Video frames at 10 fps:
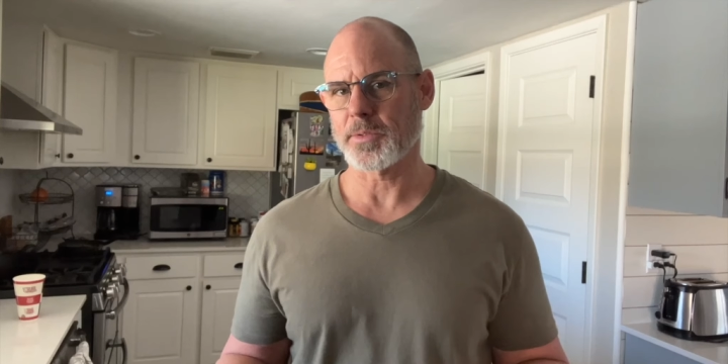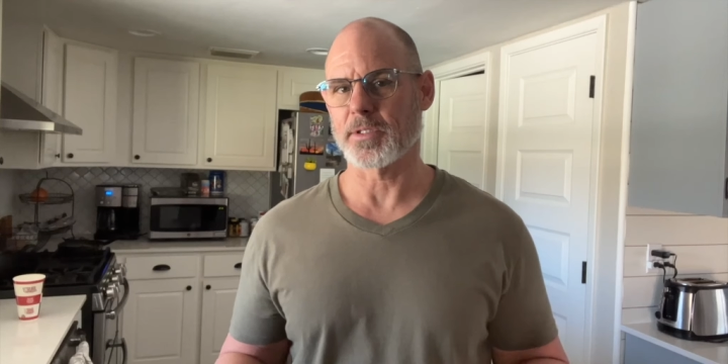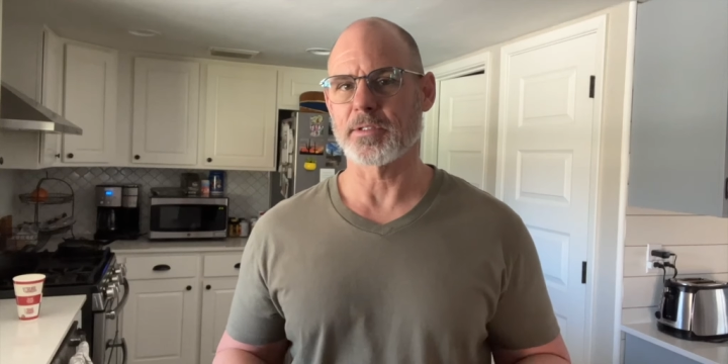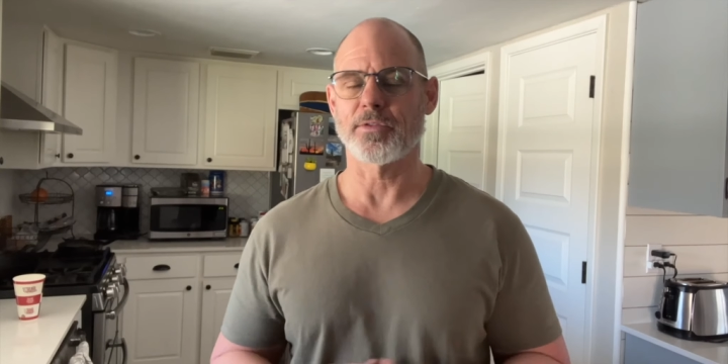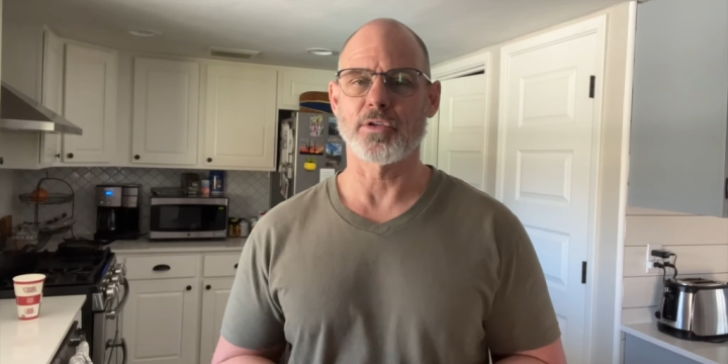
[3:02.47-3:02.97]

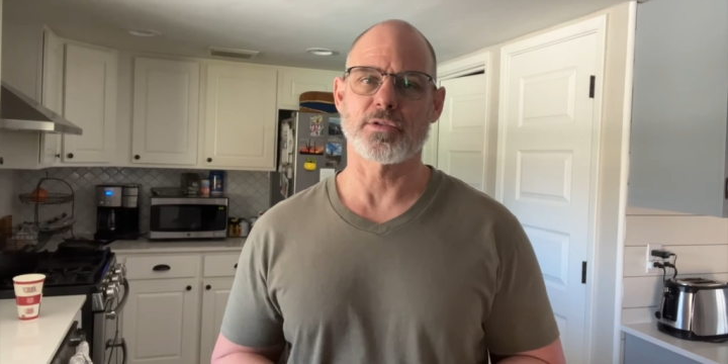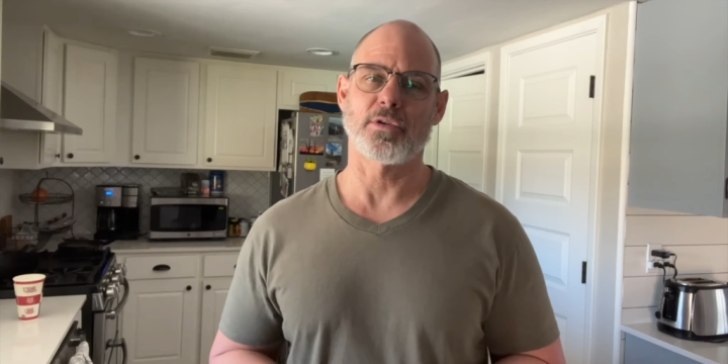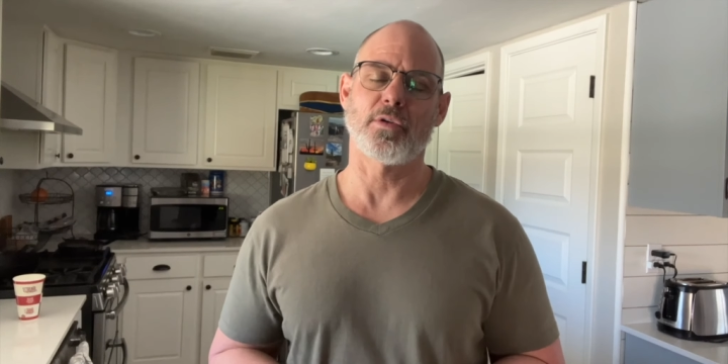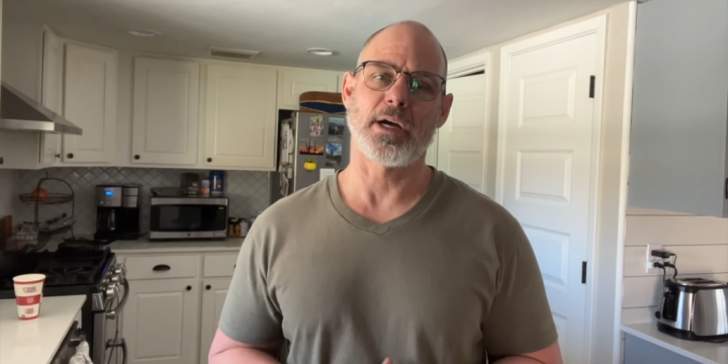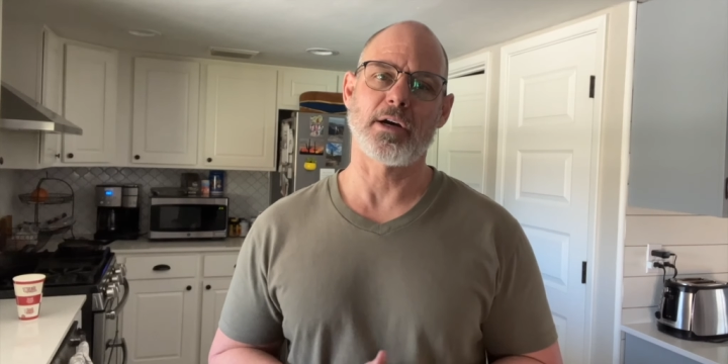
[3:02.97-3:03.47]
because if those
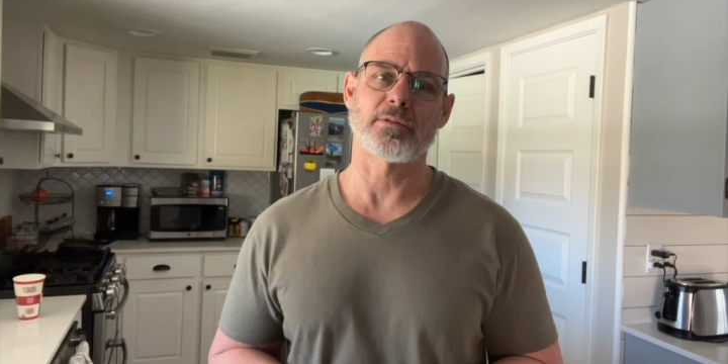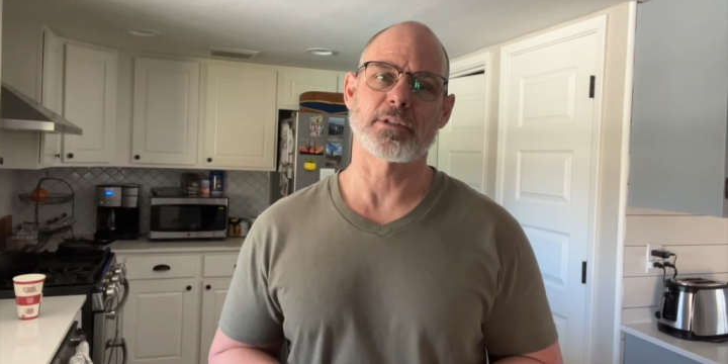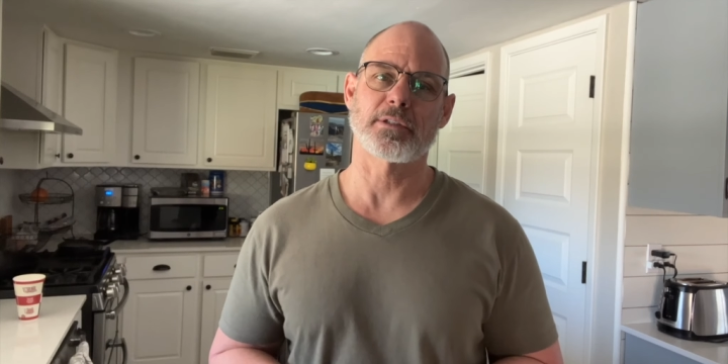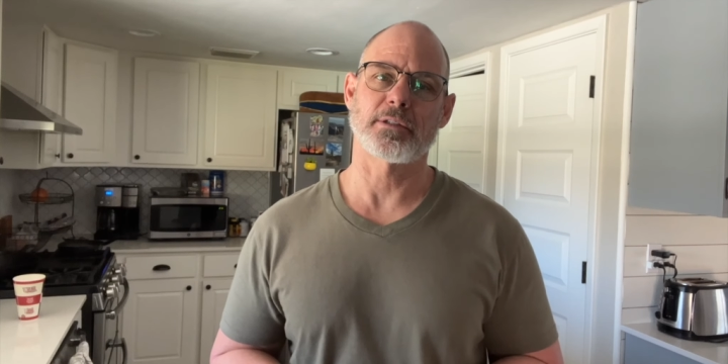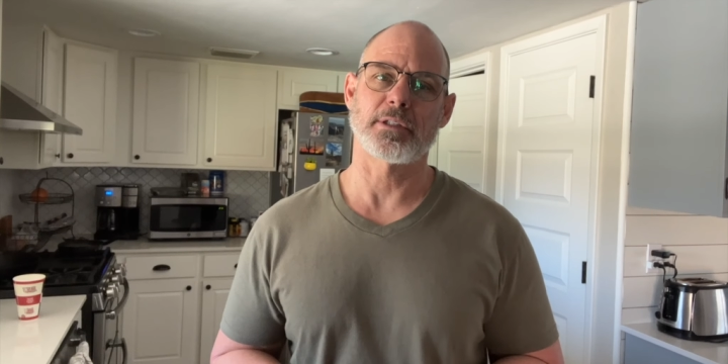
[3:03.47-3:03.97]
go
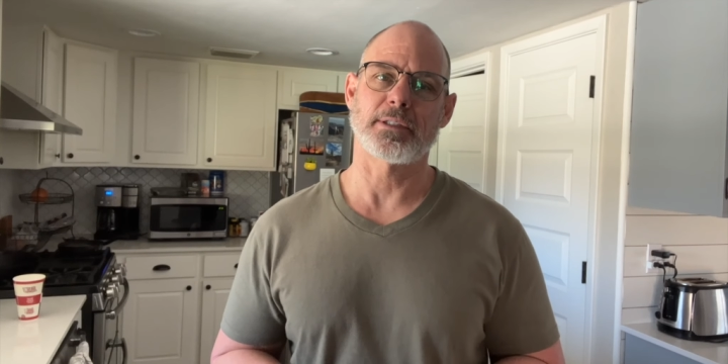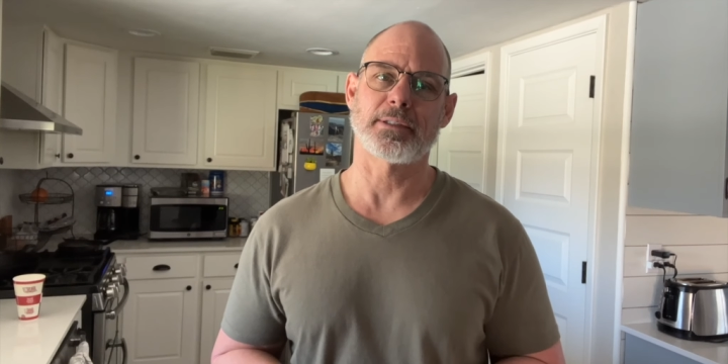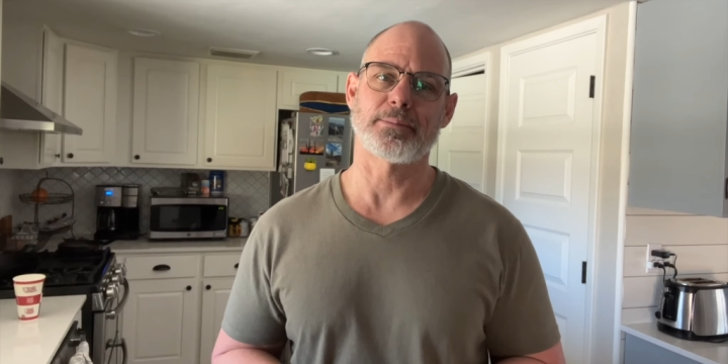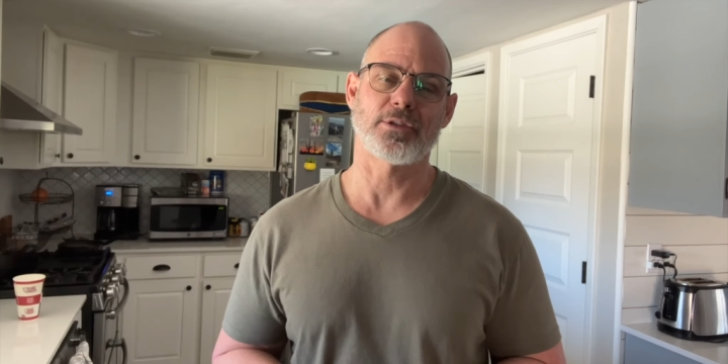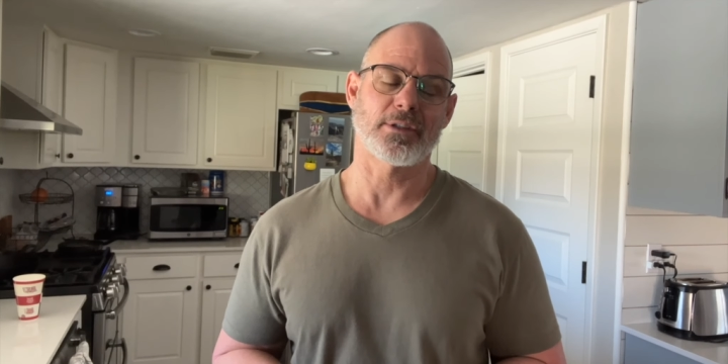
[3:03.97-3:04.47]
out,
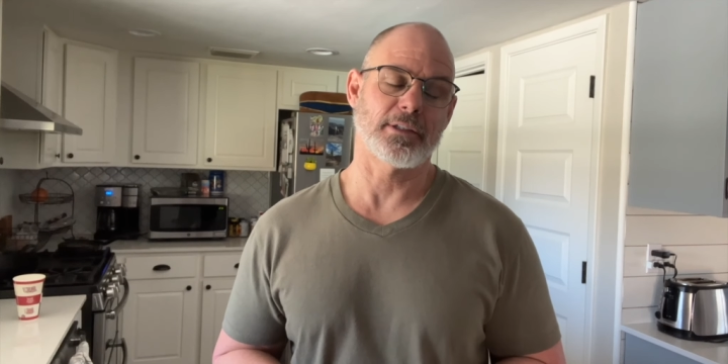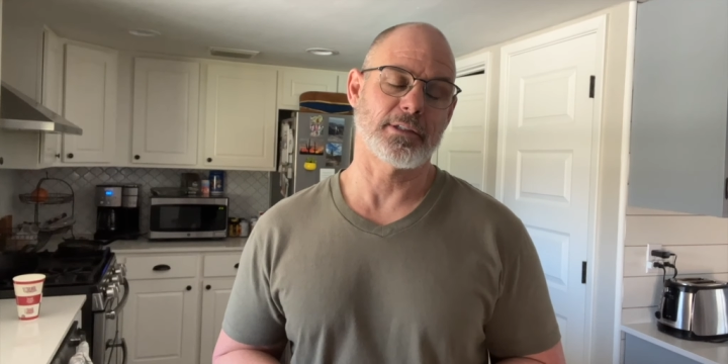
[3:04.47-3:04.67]
you can at